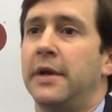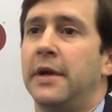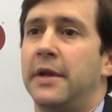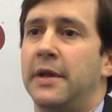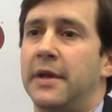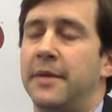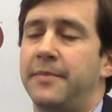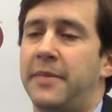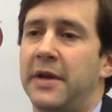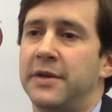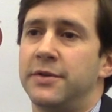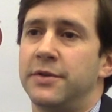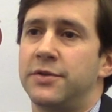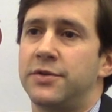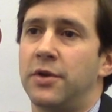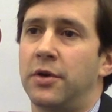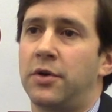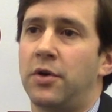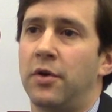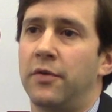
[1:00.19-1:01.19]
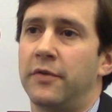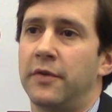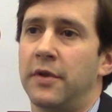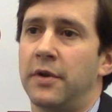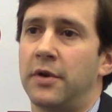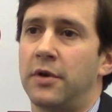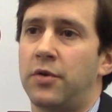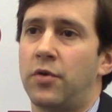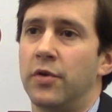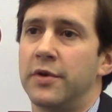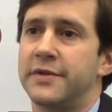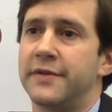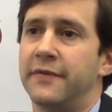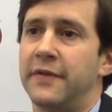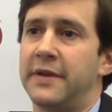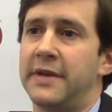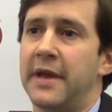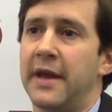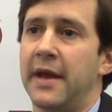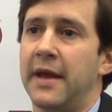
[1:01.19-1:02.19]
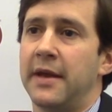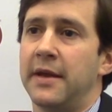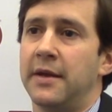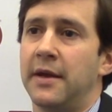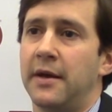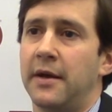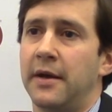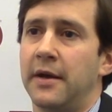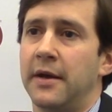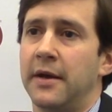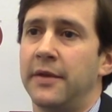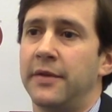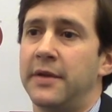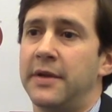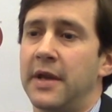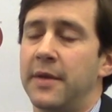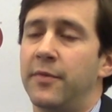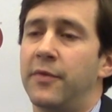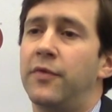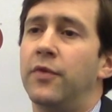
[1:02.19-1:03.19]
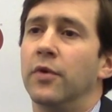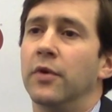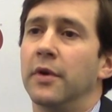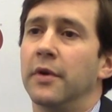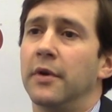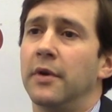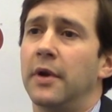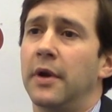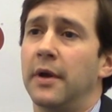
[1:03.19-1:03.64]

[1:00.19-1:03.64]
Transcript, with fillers: that patients took over the course of the day uh, and the day before,